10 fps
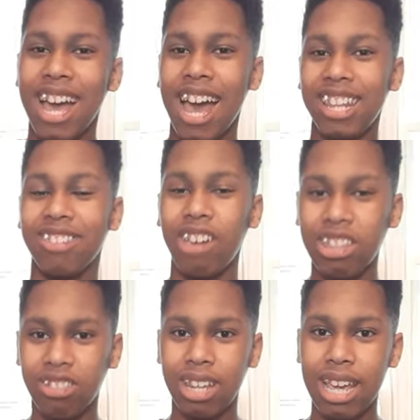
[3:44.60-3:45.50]
I had the
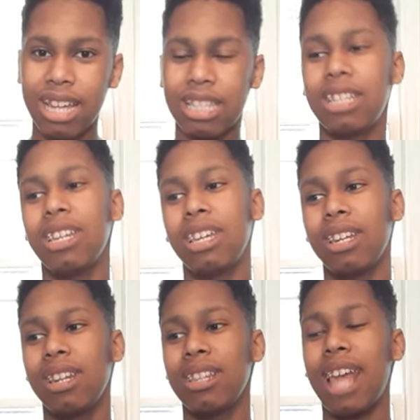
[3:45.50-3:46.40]
gray 3DS and
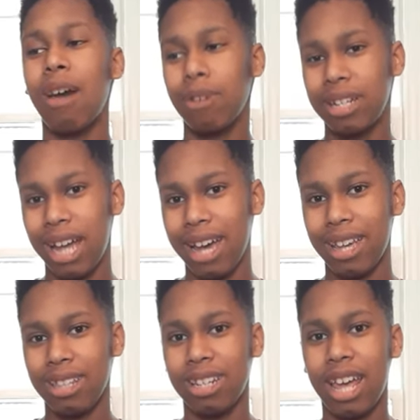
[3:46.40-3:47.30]
then that one
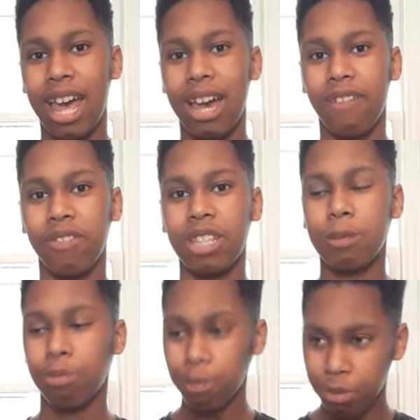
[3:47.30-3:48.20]
died and then I have this
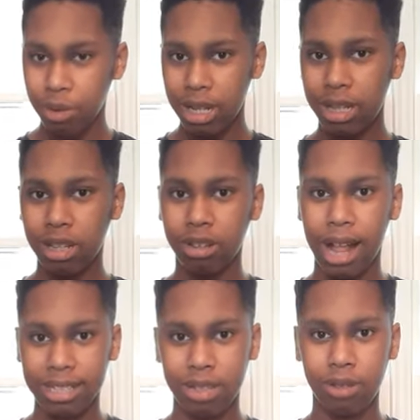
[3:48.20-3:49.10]
purple one, the
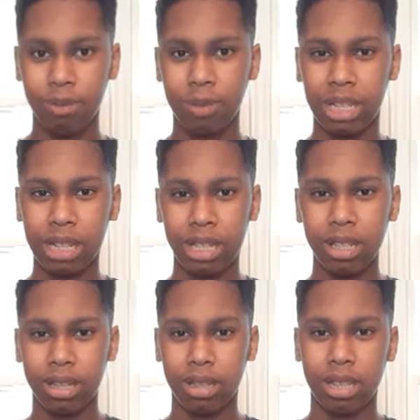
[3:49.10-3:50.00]
Galaxy one, which I
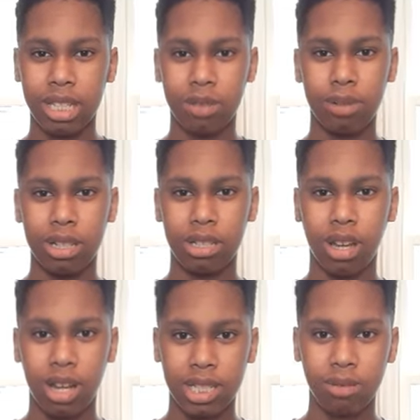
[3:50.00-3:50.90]
think this one
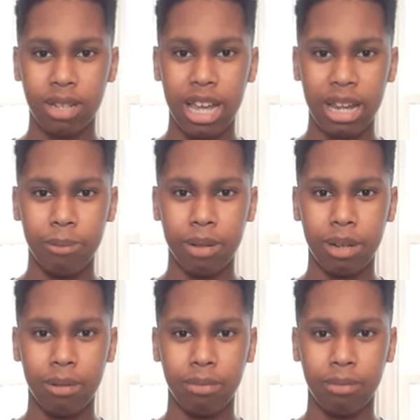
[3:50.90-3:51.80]
is also dead, but
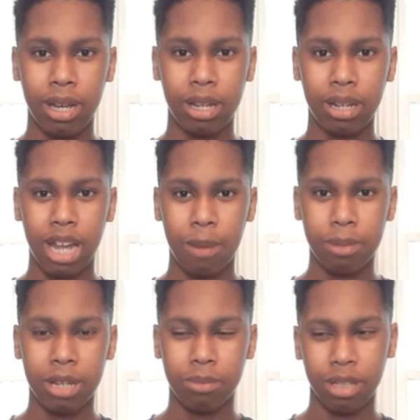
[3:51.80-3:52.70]
it might not
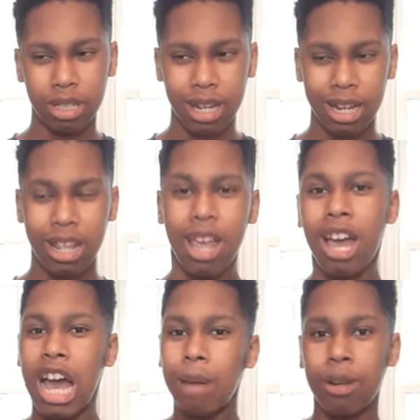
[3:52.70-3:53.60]
be completely dead.
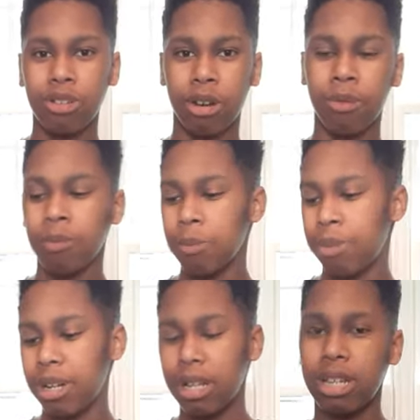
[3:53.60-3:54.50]
I'm not sure,
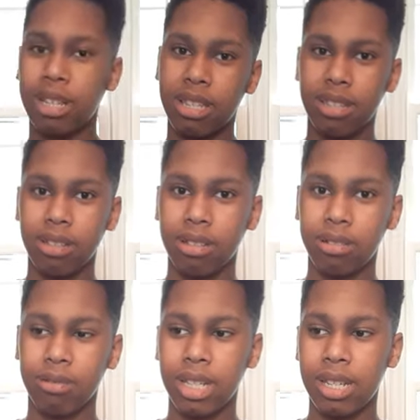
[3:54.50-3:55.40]
but it's,
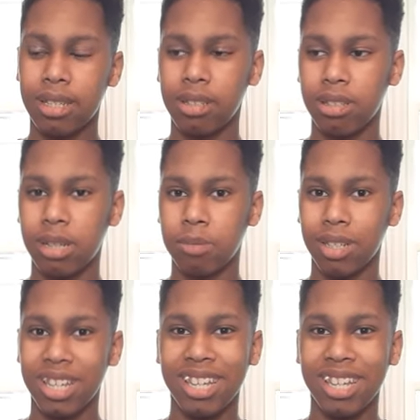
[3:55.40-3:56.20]
it's something.